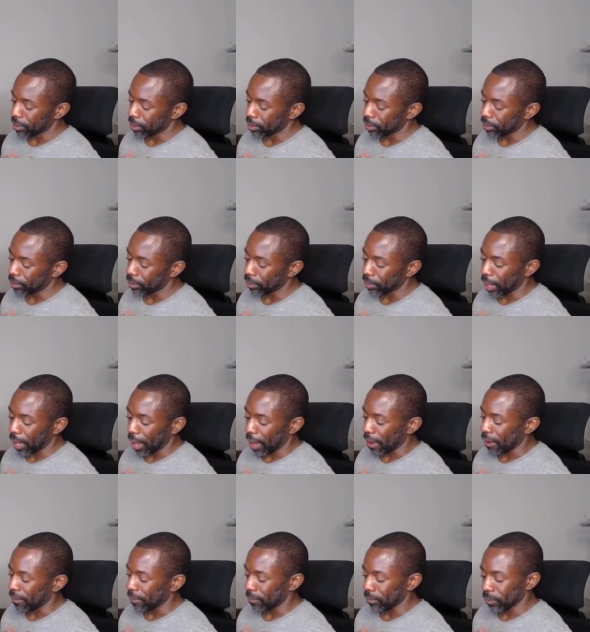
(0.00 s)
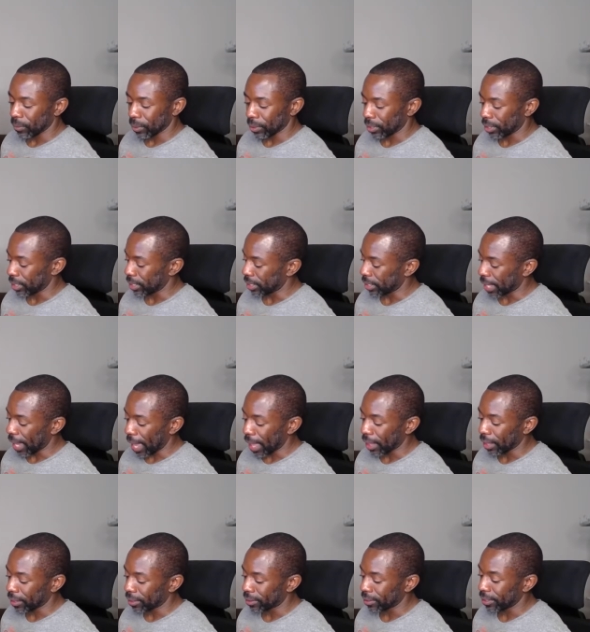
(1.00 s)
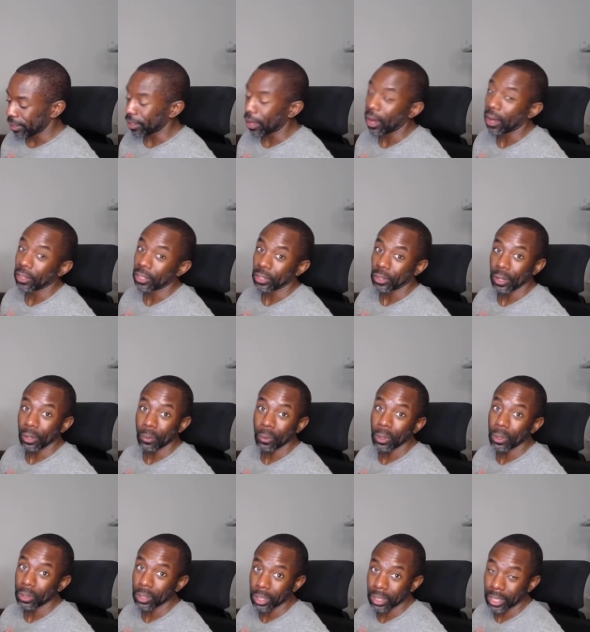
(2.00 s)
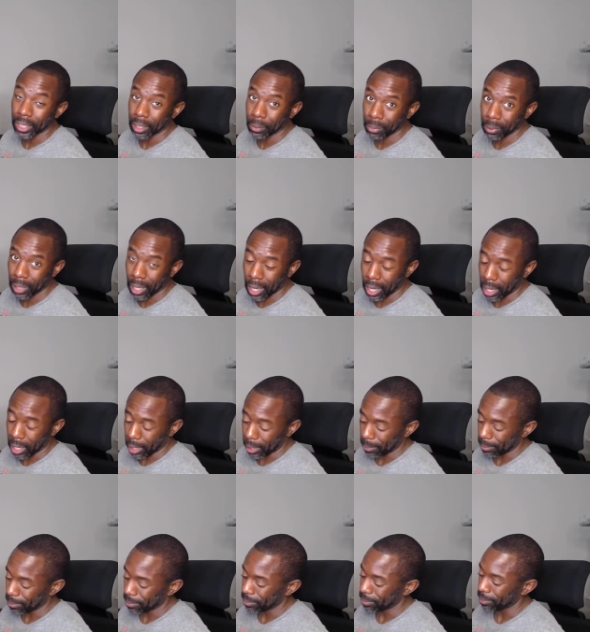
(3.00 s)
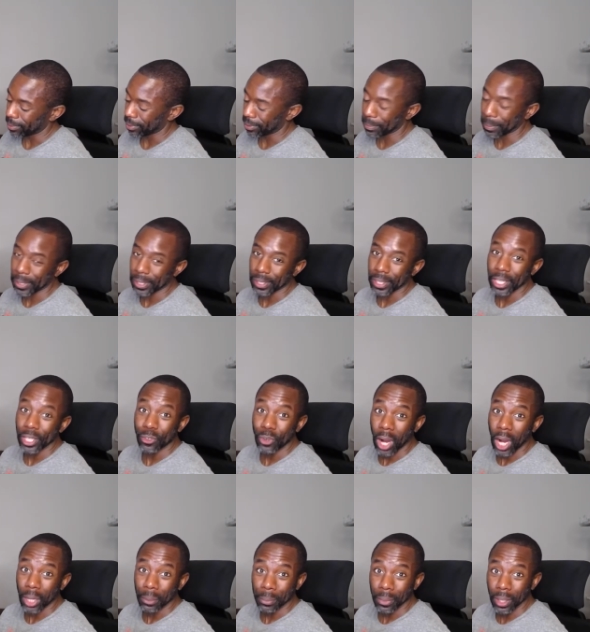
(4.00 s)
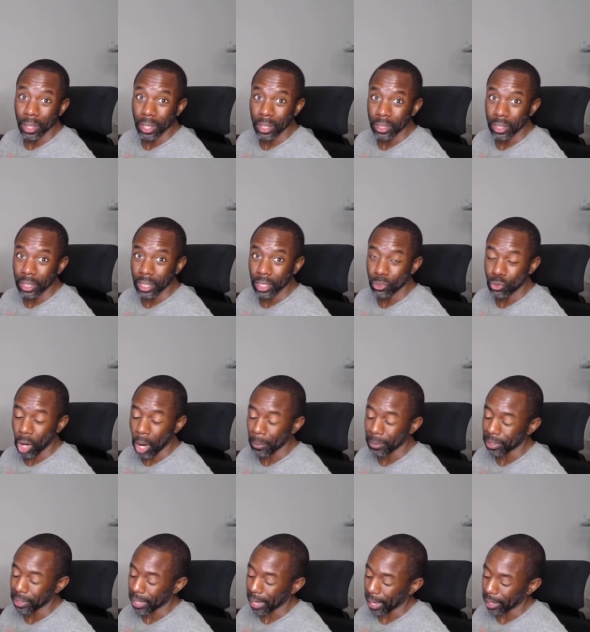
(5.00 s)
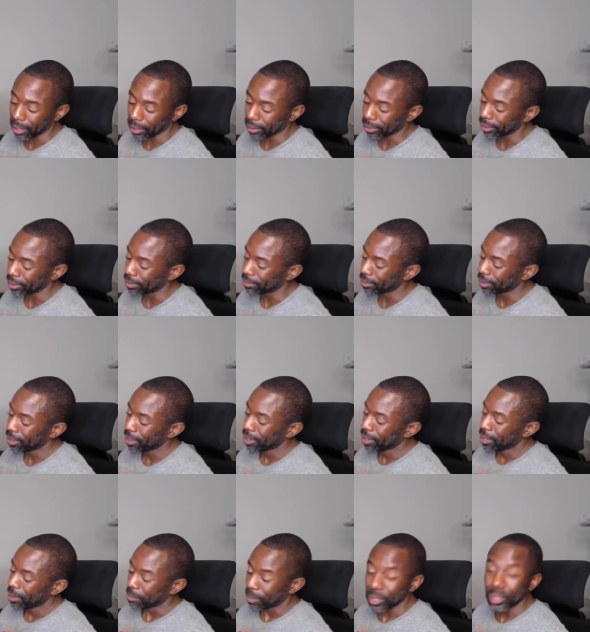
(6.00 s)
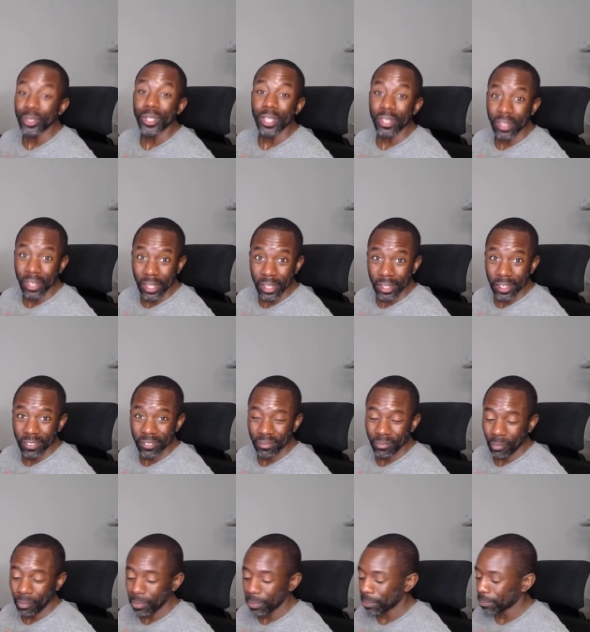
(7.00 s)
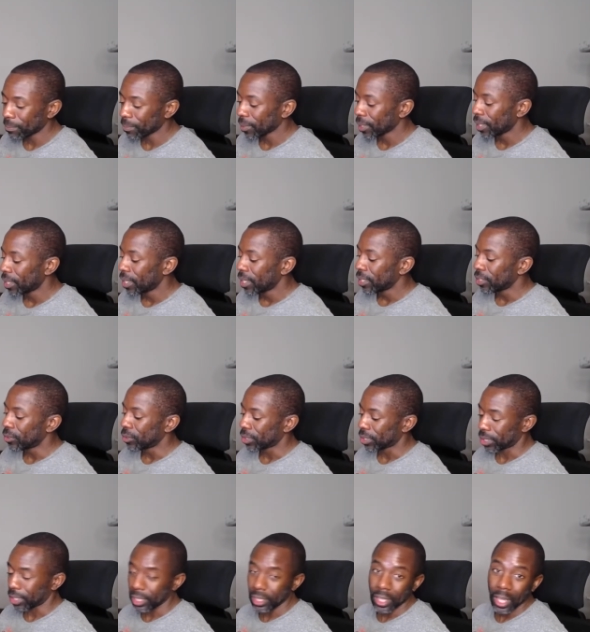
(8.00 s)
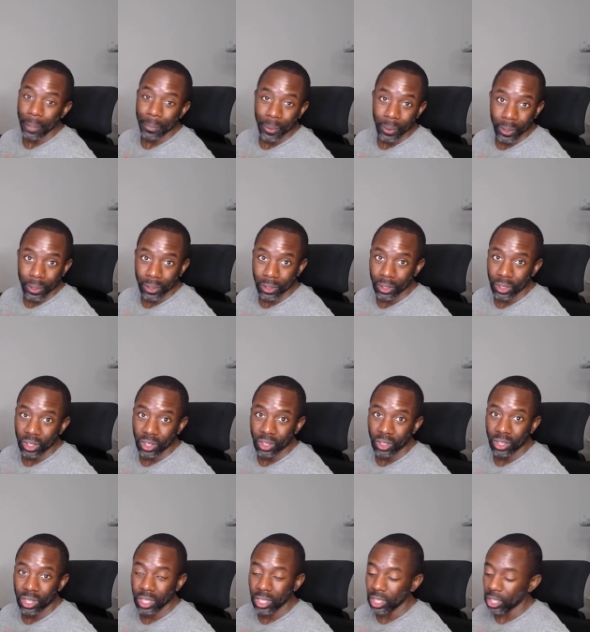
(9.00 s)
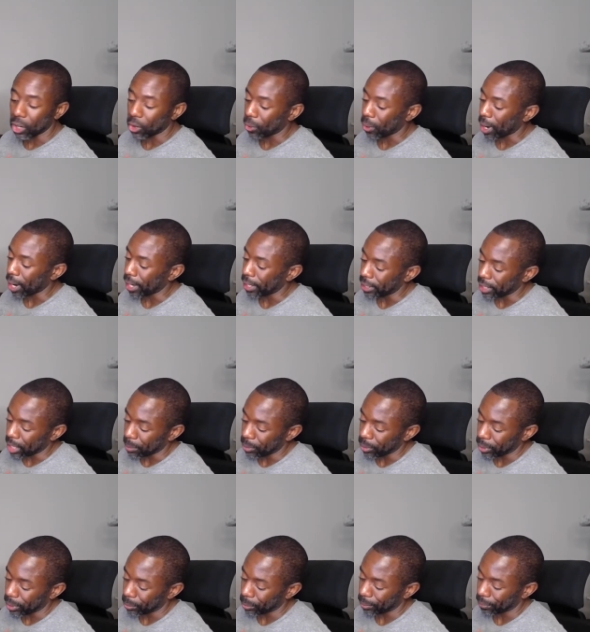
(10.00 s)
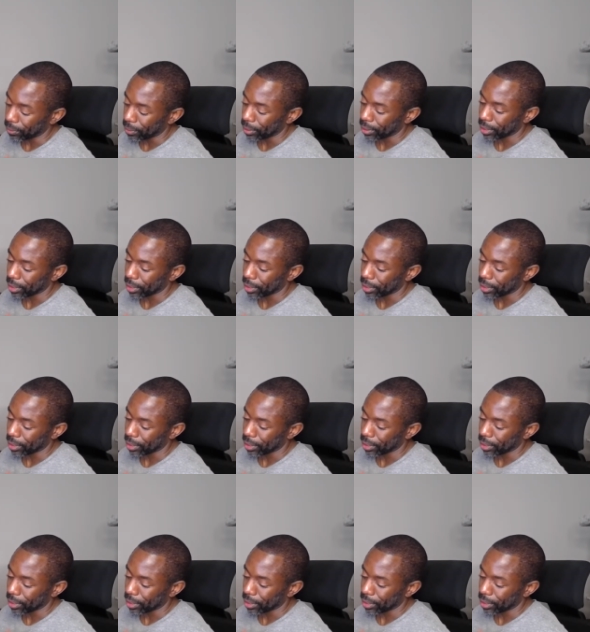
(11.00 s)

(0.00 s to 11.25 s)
You can see galaxies, although it will look like a blob, especially the Andromeda galaxy. But you can see it. You can see nebulas. You can see the Orion Nebula with this.